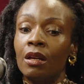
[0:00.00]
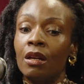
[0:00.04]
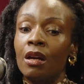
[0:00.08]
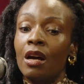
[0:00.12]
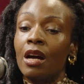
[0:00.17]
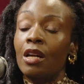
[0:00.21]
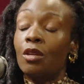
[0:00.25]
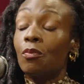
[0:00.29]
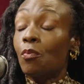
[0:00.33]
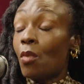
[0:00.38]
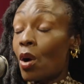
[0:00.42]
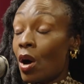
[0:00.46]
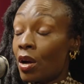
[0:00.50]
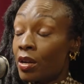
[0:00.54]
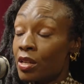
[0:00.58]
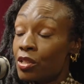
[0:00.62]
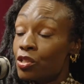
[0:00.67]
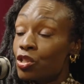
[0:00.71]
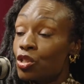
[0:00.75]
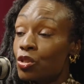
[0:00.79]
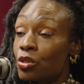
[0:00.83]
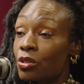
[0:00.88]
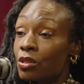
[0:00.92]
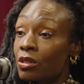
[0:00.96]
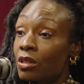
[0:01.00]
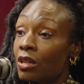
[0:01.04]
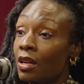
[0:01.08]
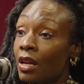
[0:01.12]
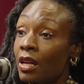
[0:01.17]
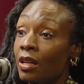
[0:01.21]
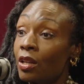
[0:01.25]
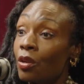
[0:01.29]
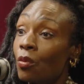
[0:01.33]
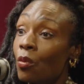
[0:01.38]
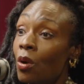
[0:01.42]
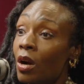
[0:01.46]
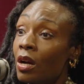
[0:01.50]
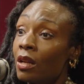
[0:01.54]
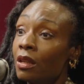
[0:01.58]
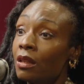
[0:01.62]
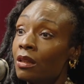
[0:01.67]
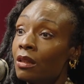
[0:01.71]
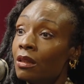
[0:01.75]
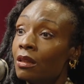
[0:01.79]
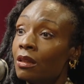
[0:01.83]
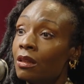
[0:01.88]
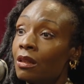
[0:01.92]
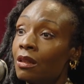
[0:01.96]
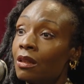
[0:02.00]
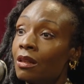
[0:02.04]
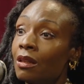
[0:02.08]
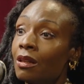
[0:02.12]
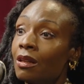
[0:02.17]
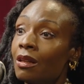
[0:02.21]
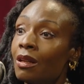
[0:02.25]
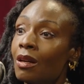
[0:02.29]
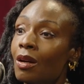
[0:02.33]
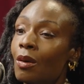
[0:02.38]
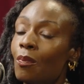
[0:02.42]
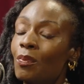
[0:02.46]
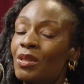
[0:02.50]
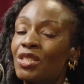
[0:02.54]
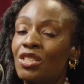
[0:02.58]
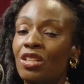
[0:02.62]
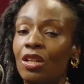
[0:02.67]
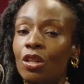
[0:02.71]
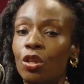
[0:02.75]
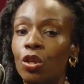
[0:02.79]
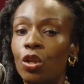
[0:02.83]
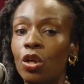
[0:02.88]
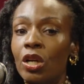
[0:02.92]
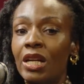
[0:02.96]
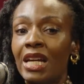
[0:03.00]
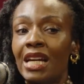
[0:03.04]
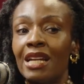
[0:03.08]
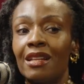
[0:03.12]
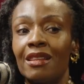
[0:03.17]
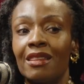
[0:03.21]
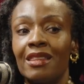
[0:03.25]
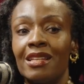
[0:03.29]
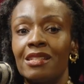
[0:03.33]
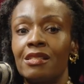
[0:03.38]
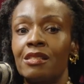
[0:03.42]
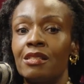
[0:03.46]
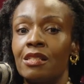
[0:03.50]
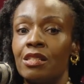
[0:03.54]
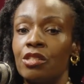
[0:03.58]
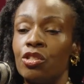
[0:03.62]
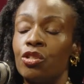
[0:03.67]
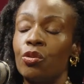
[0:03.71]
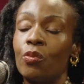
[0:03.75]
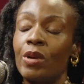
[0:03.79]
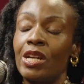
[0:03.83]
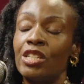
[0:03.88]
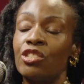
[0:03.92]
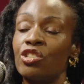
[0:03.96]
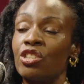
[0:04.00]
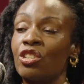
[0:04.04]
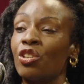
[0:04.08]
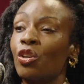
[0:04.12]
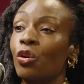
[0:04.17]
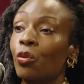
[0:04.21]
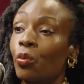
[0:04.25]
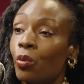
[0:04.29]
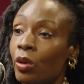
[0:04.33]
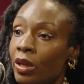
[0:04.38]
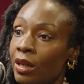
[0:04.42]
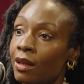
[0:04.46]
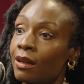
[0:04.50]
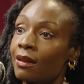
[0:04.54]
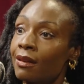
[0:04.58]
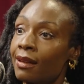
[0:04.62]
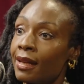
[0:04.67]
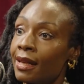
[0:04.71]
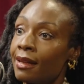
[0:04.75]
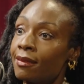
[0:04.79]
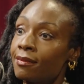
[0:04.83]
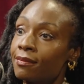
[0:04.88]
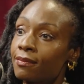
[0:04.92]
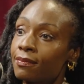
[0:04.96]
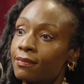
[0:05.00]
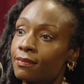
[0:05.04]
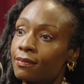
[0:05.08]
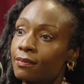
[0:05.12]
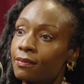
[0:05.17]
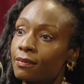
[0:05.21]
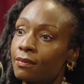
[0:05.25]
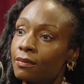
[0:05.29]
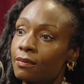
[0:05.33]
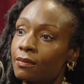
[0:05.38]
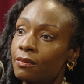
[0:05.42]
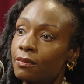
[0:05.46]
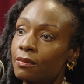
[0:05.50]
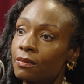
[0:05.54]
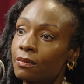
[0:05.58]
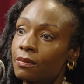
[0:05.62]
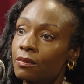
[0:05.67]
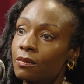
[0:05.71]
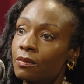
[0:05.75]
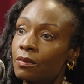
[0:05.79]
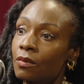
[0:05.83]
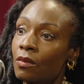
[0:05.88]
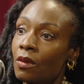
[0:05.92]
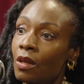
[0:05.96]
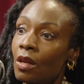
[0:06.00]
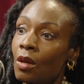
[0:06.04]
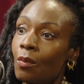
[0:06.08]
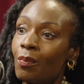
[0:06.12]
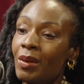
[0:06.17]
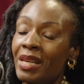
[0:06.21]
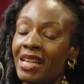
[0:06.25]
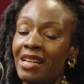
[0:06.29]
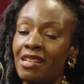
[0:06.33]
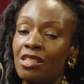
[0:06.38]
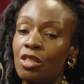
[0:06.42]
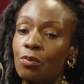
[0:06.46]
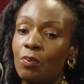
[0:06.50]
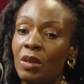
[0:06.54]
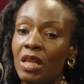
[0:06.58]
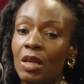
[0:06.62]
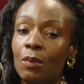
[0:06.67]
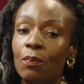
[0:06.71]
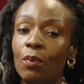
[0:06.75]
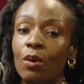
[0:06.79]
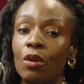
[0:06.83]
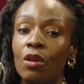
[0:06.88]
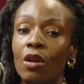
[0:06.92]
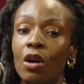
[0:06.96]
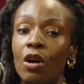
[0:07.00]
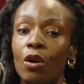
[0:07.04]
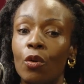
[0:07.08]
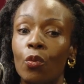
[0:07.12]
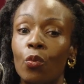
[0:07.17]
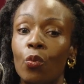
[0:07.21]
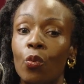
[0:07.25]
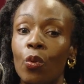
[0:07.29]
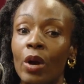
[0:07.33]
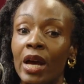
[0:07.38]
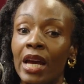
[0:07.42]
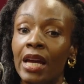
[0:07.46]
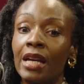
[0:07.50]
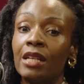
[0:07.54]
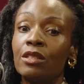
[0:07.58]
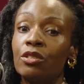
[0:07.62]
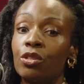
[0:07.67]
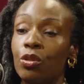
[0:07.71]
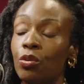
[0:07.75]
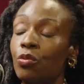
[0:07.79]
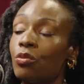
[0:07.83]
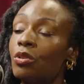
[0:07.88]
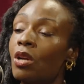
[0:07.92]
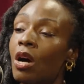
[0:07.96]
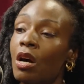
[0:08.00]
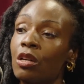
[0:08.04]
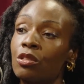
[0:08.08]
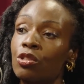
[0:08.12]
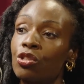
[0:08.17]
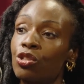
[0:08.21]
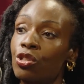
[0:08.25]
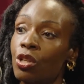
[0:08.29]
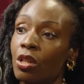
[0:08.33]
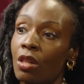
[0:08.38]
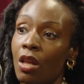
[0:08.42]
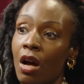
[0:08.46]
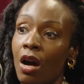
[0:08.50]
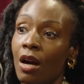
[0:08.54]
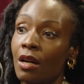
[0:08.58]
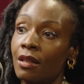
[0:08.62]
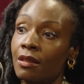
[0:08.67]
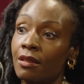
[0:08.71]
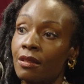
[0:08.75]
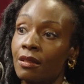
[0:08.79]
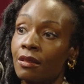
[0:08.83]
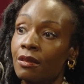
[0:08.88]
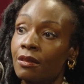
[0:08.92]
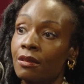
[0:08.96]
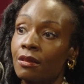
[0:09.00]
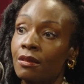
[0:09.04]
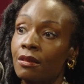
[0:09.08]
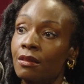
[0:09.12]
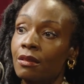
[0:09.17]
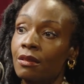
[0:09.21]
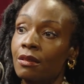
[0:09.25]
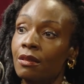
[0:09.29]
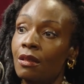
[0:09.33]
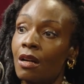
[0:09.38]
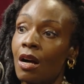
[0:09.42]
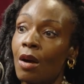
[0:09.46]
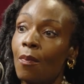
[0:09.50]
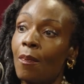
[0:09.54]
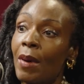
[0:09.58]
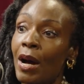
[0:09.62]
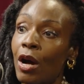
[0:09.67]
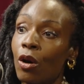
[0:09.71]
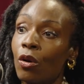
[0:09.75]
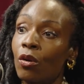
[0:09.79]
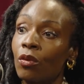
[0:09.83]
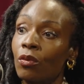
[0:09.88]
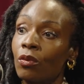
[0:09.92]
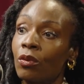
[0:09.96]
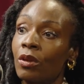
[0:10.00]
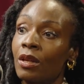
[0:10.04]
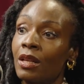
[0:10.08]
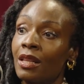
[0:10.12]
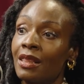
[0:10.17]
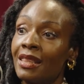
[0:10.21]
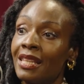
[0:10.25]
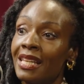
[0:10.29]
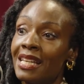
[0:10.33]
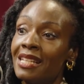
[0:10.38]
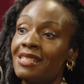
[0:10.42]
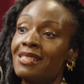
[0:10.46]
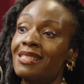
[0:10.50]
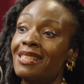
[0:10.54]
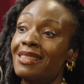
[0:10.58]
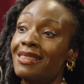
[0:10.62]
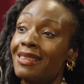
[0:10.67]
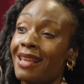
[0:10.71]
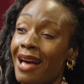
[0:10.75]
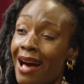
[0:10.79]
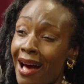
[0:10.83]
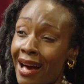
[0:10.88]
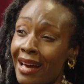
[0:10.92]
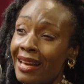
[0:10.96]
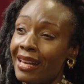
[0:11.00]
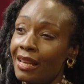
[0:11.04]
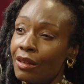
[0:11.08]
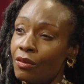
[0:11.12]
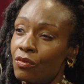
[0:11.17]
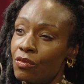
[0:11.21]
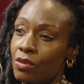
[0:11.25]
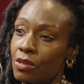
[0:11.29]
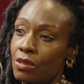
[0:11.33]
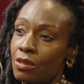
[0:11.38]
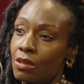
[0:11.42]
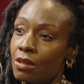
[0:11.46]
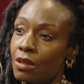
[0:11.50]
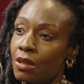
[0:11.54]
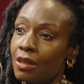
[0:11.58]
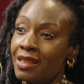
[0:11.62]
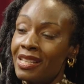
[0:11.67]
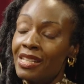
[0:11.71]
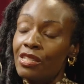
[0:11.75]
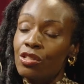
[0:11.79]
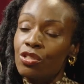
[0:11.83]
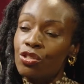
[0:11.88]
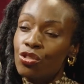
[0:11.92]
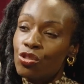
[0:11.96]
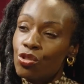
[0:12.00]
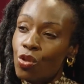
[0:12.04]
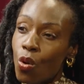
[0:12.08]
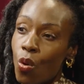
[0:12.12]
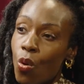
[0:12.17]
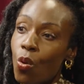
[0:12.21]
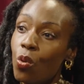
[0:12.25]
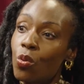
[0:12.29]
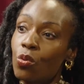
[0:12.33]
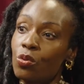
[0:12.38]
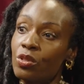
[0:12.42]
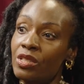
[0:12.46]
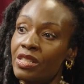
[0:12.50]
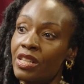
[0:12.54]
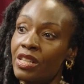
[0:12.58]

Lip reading: admonish anyone, but to look at this situation critically. Because people are way too nonchalant about these lives, these souls